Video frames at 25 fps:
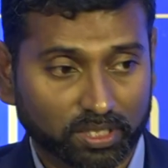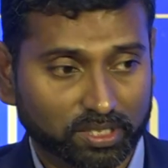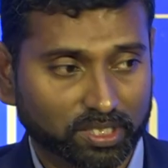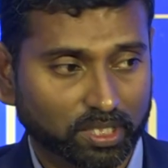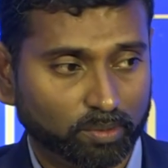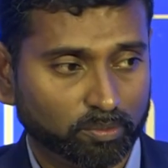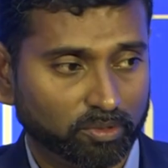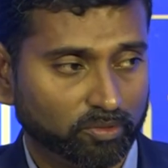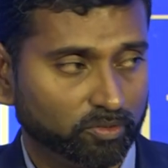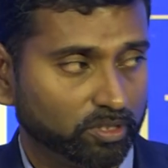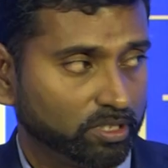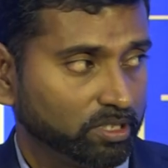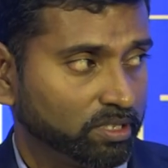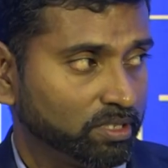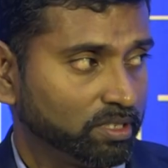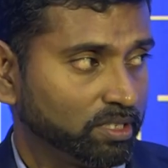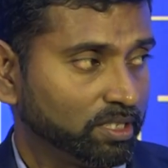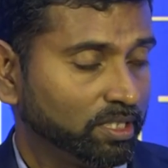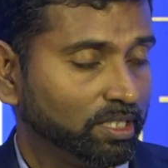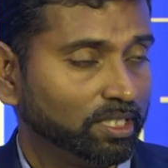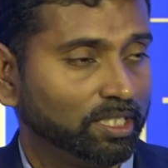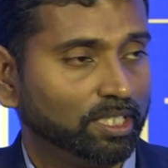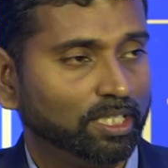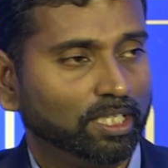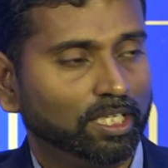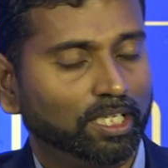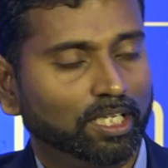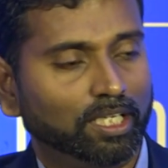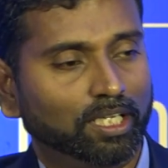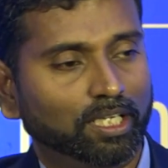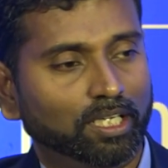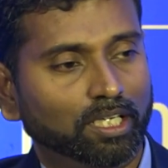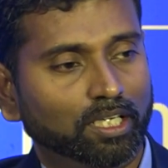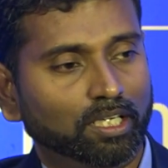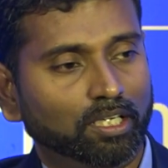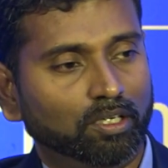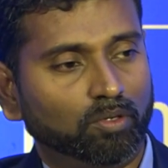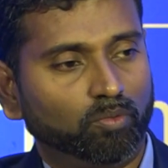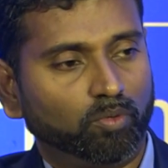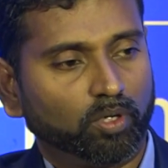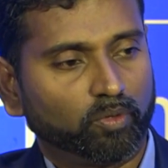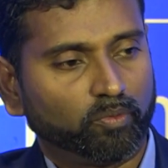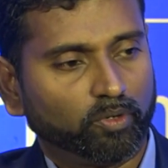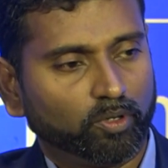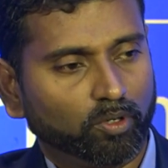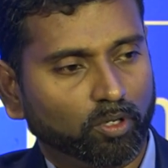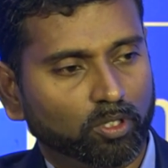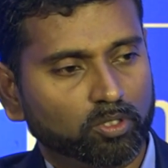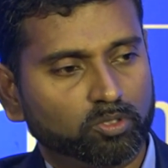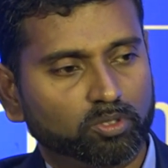this type of a risk,
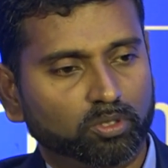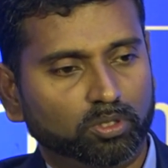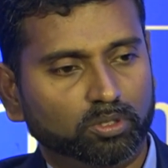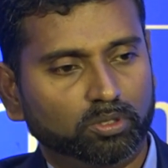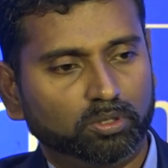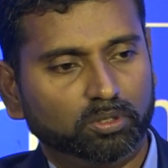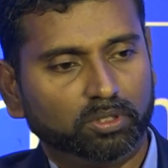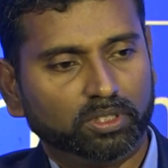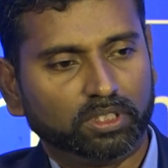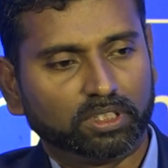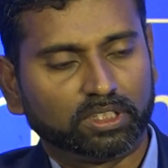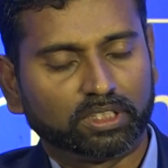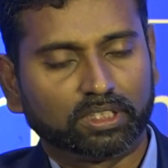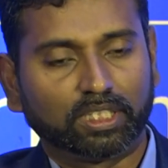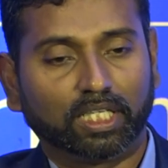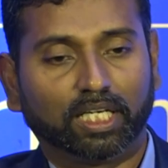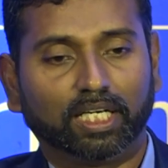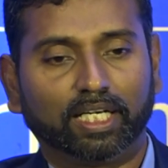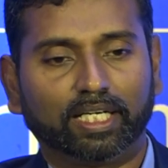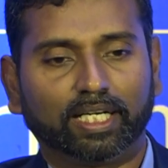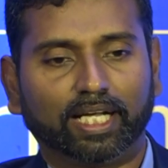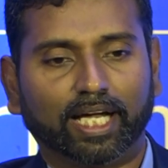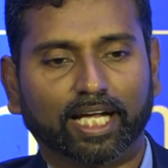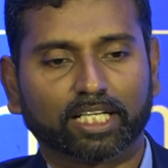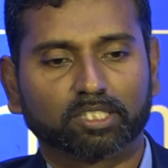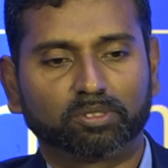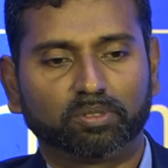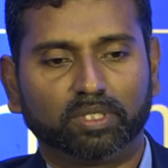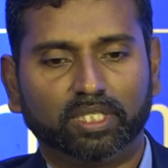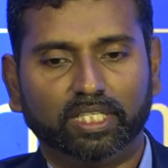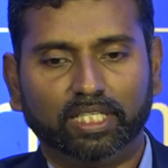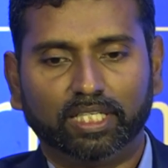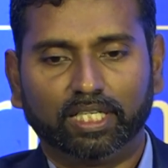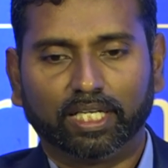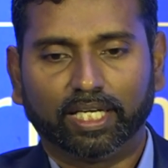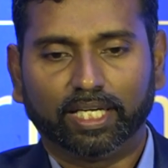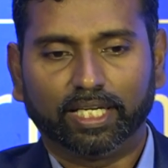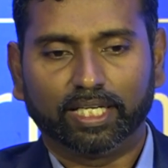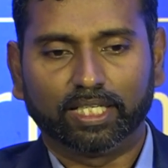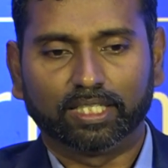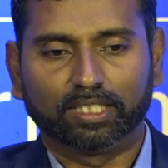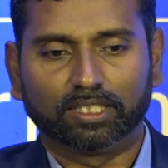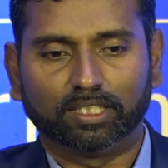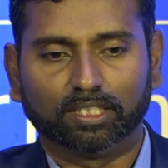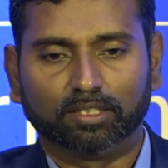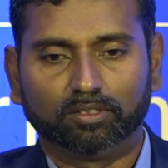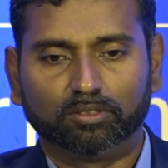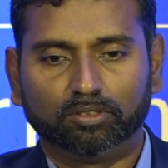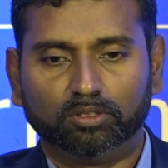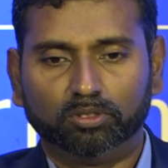what we also do is start actually like
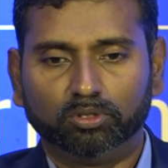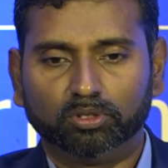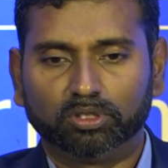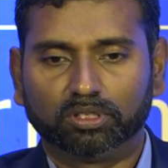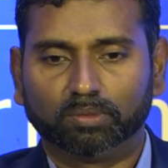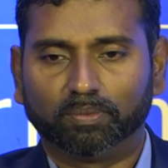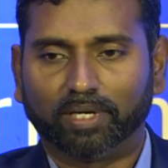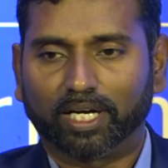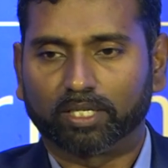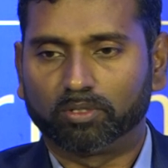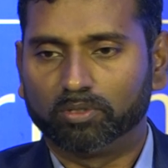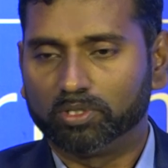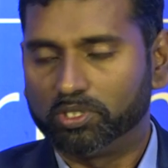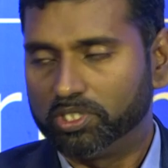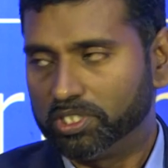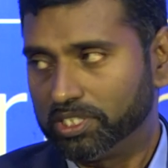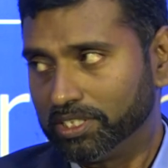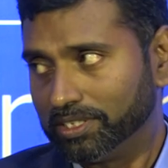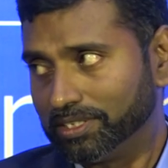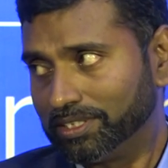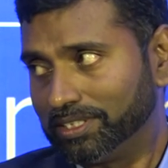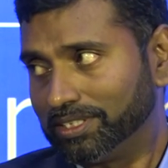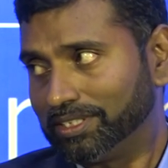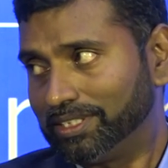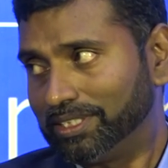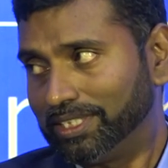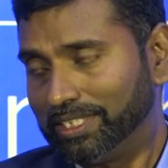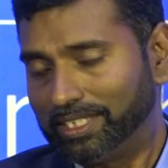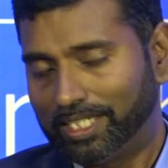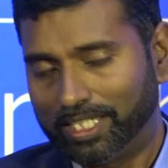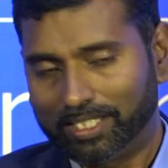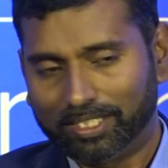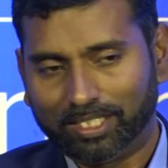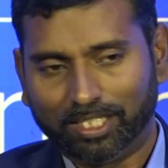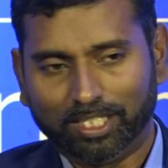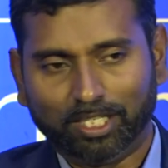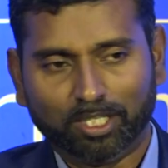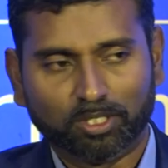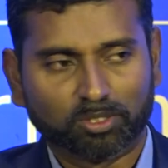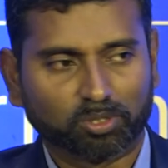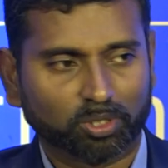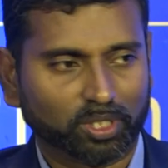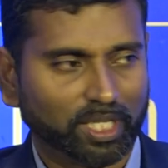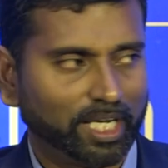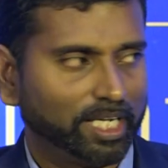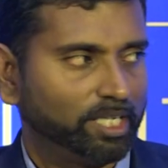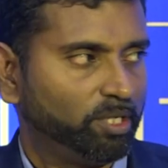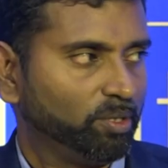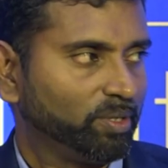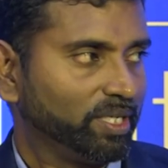do some acquisitions, so
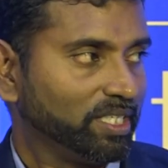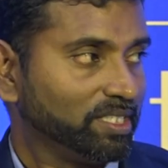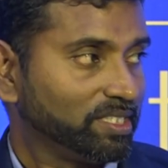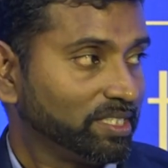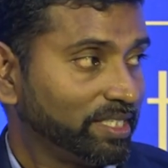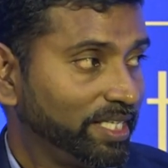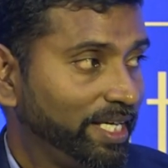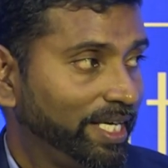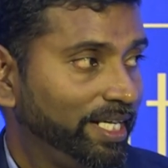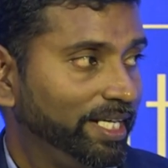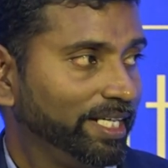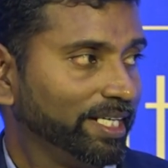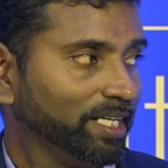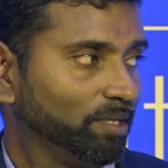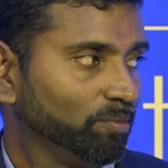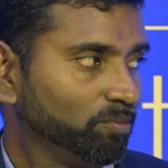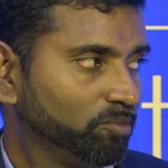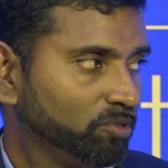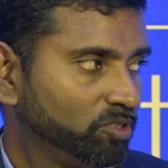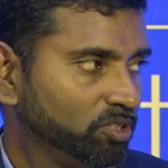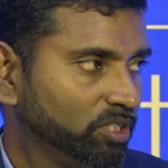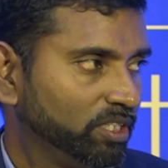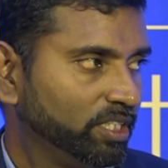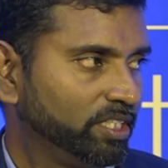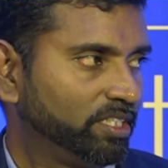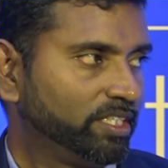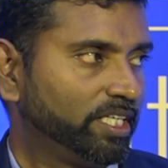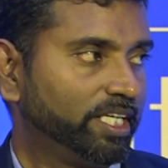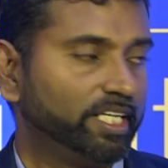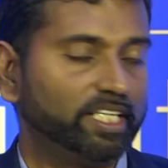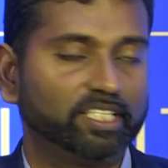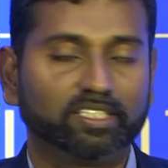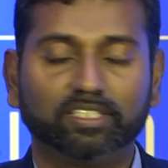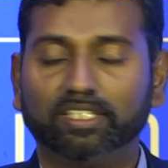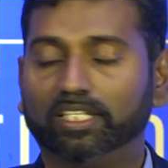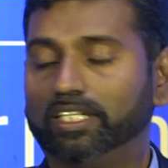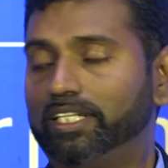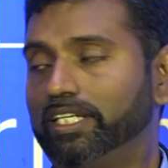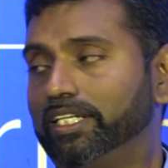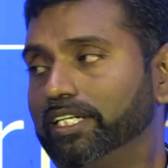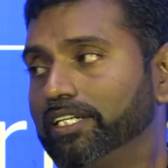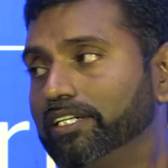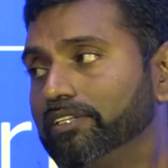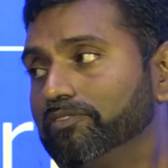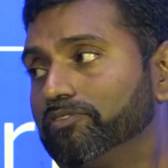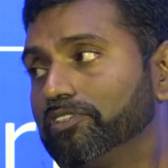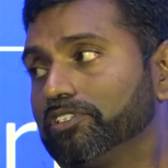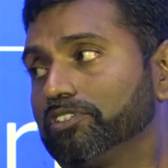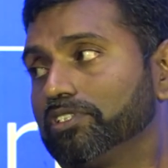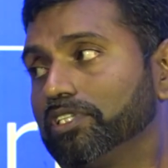that you can scale it out. So traditionally in
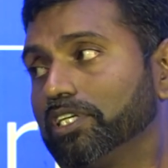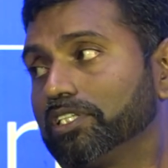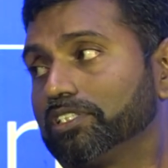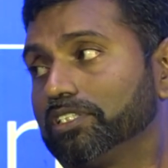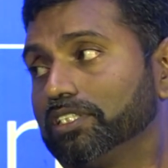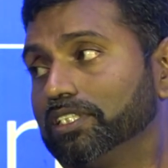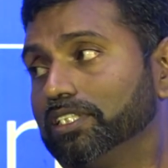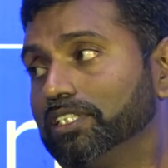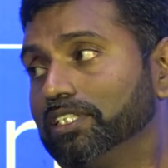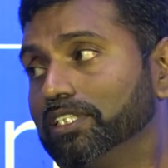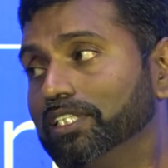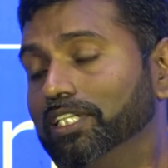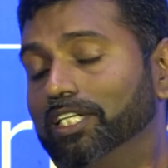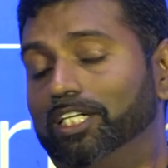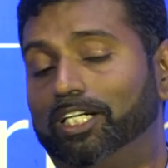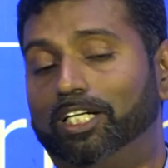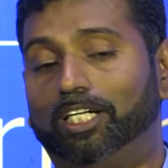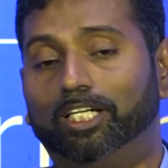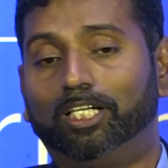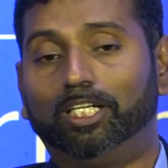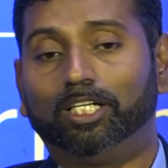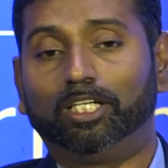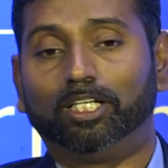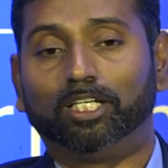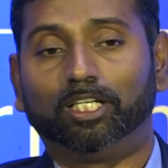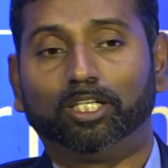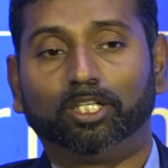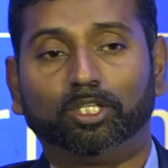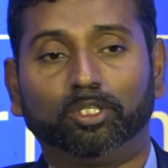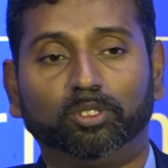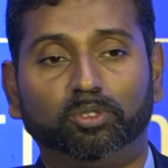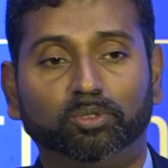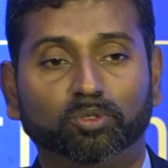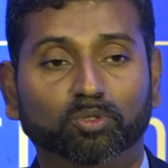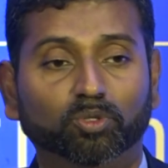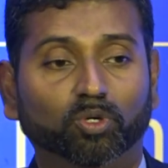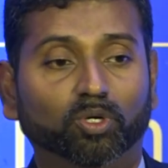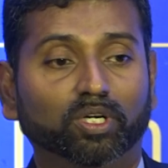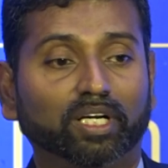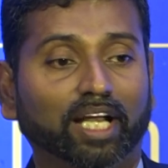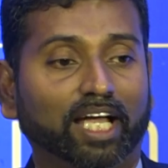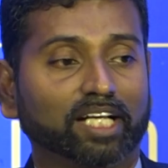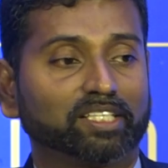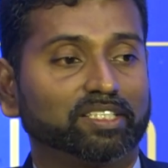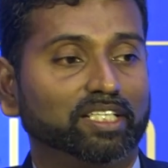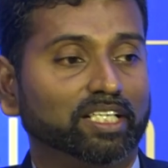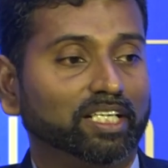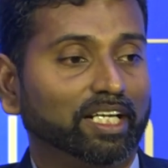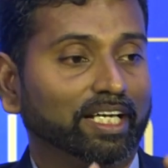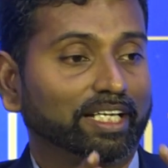infrastructure, you go on
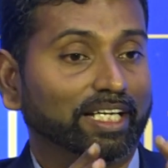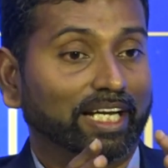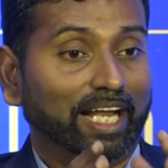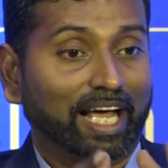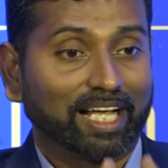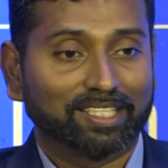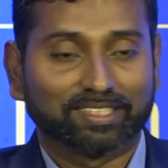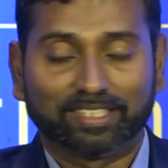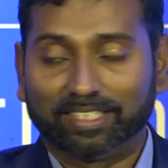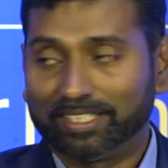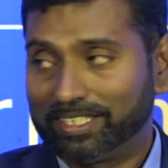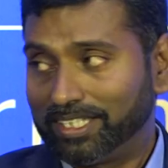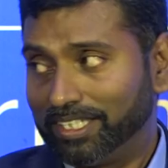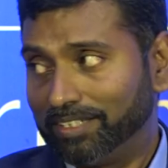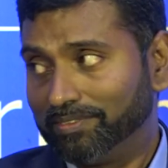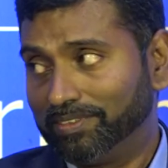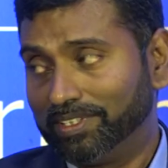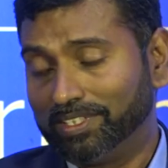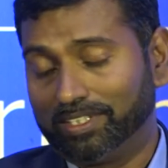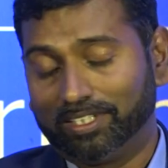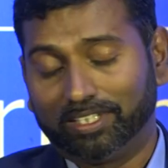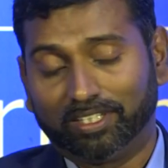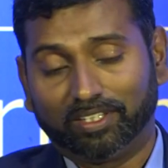actually like an asset level.